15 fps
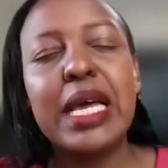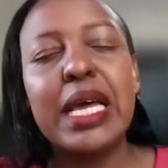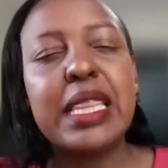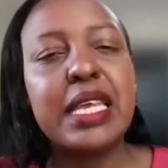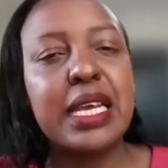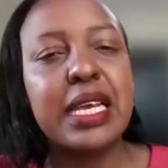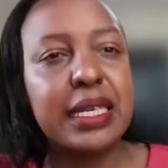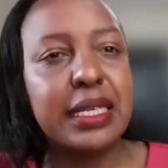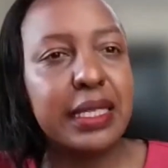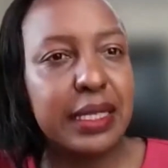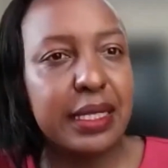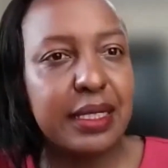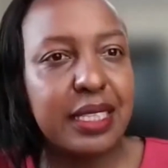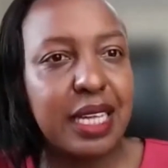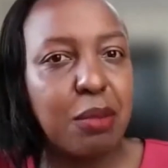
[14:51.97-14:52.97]
What are
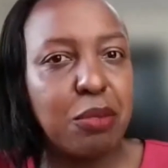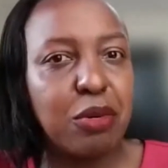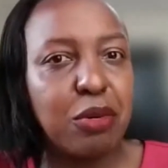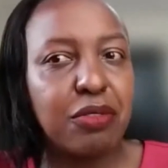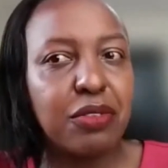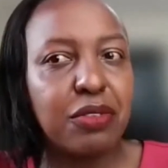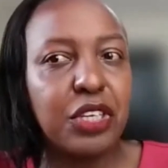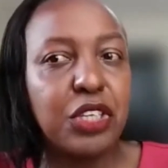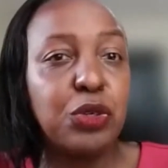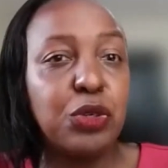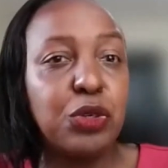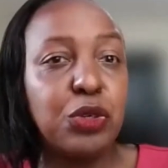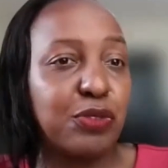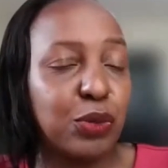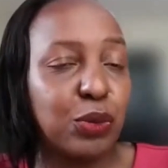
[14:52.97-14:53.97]
then some of
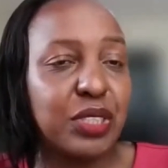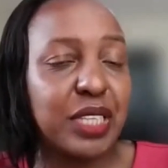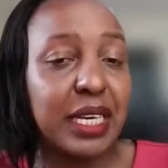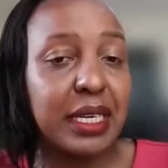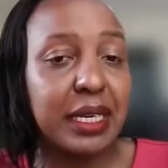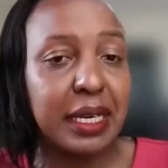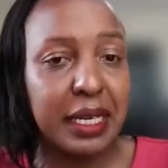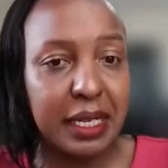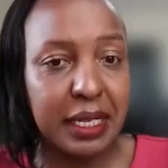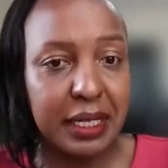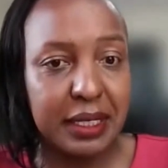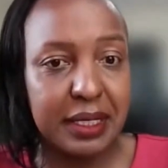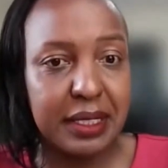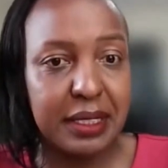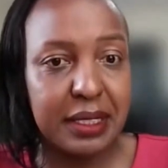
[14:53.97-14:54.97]
the useful
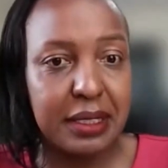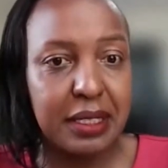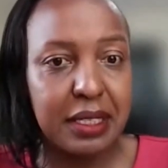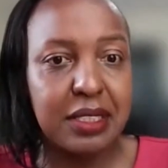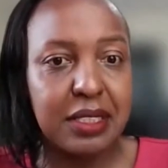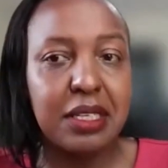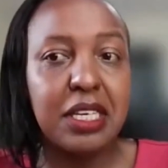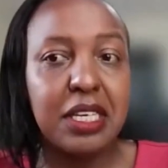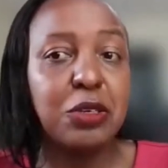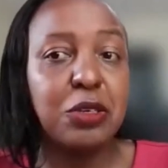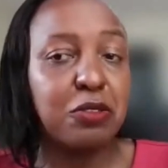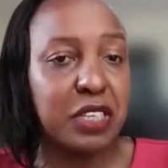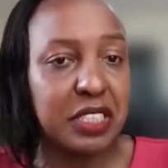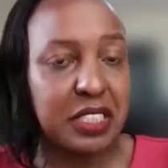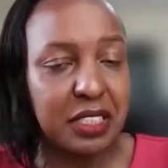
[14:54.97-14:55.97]
techniques that
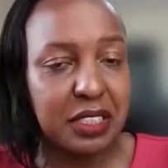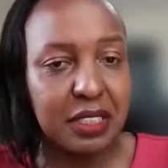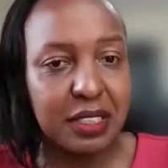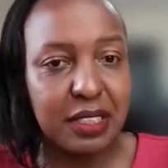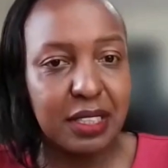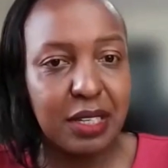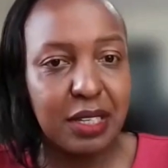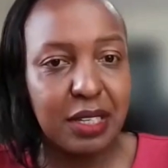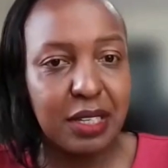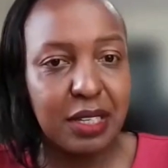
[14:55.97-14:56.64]
innovators,